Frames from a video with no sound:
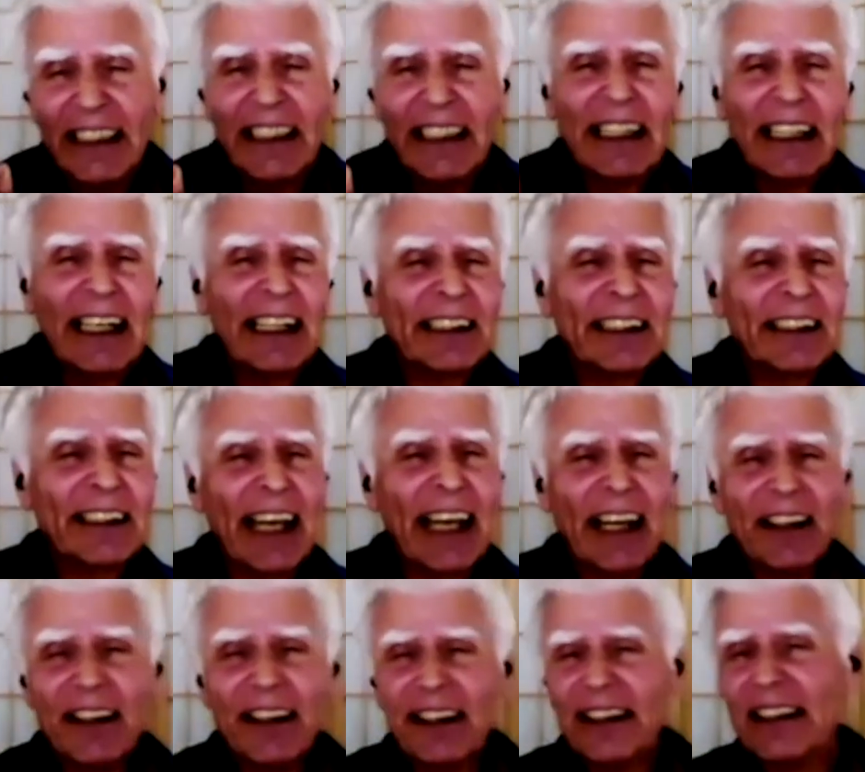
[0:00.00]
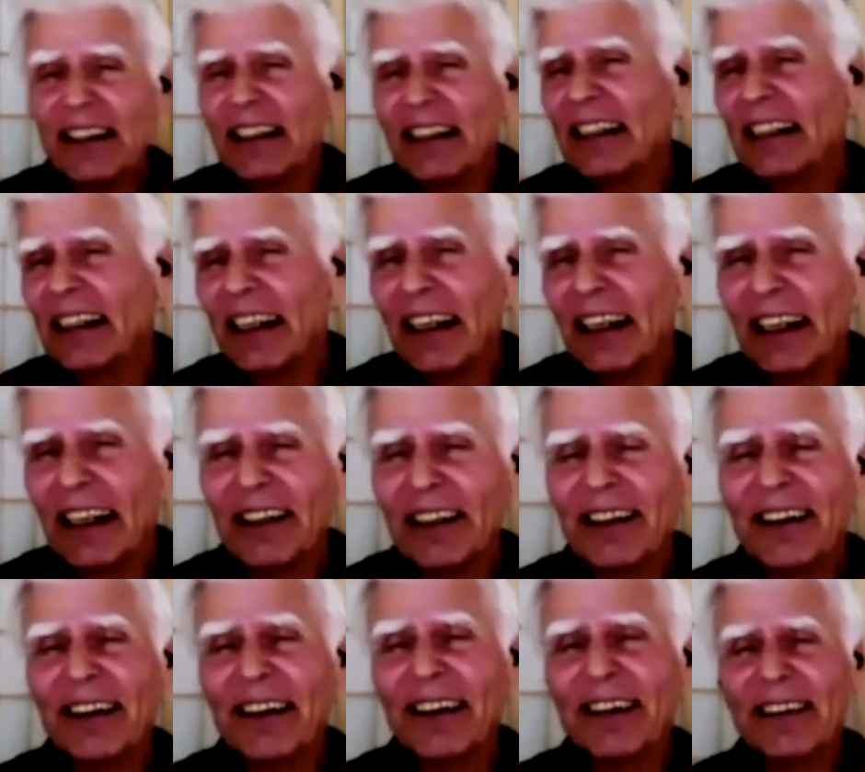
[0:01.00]
and yet he
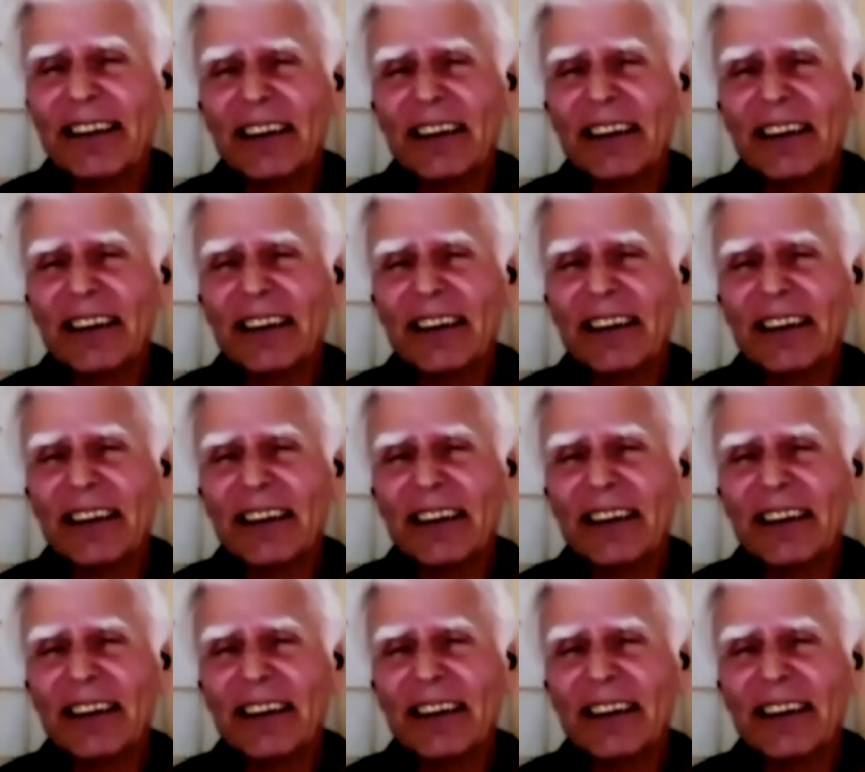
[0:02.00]
is